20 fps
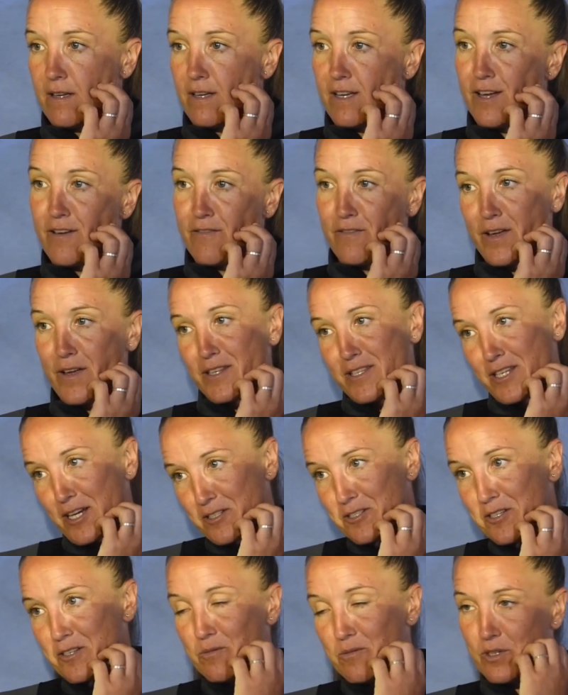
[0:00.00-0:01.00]
if it
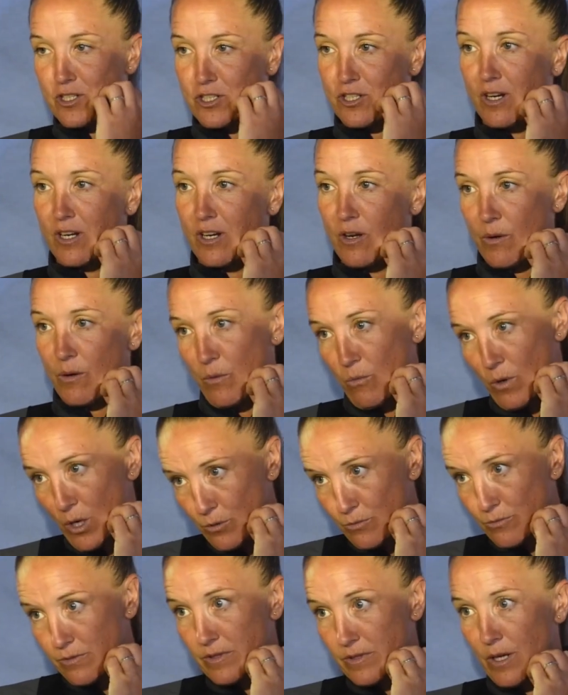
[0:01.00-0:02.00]
doesn't, which I know it
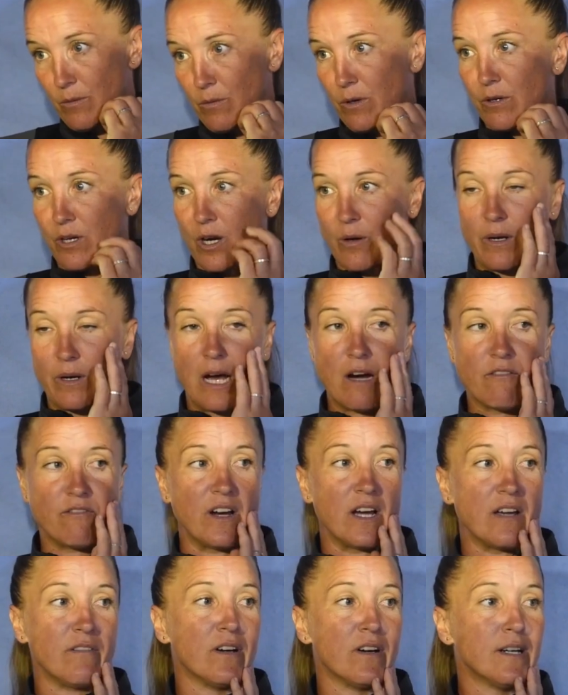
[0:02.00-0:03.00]
won't, it won't go in our
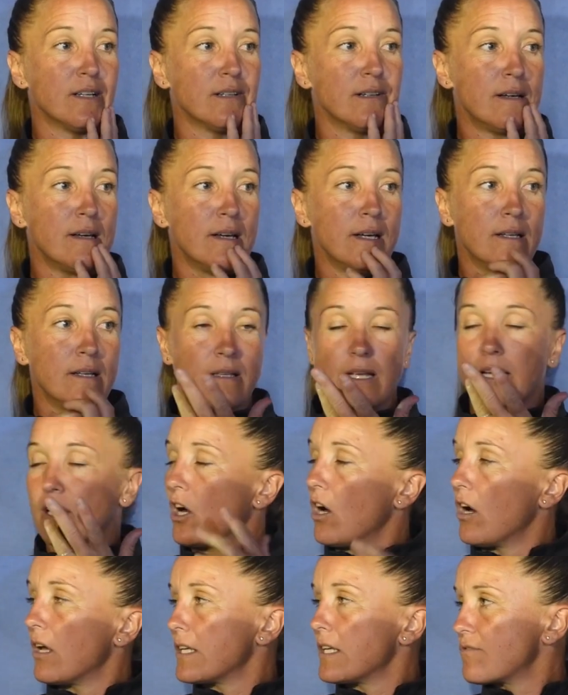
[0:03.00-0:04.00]
favour, then
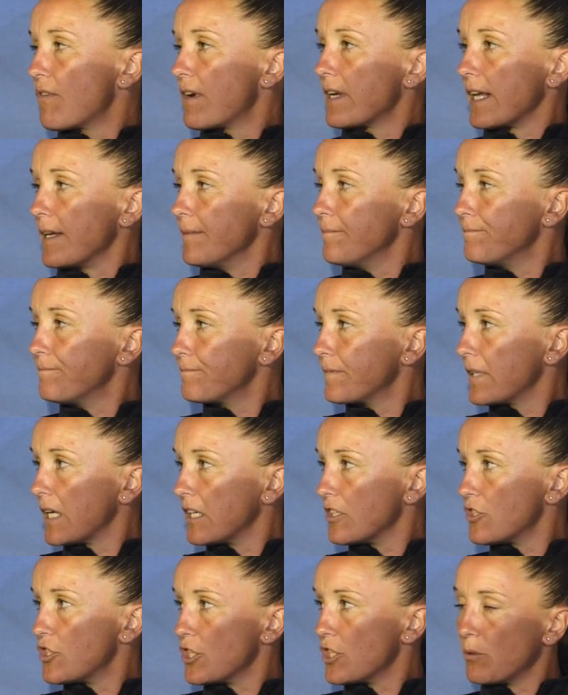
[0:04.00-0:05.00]
Carly's ready
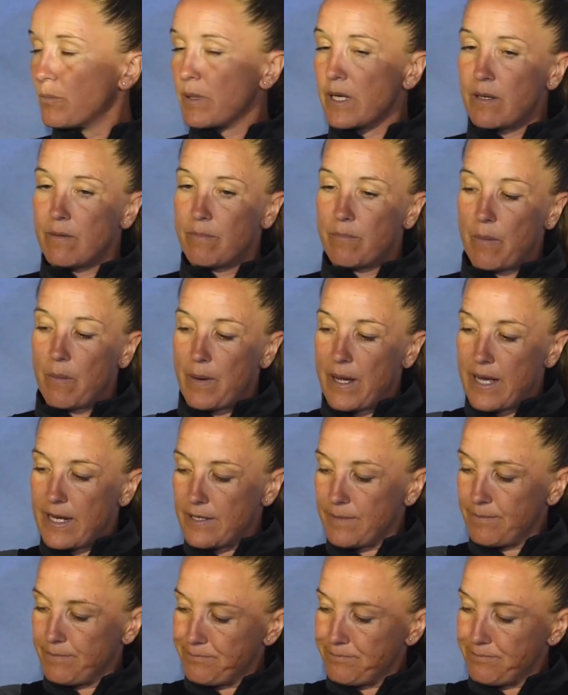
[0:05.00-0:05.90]
and she'll be prepared.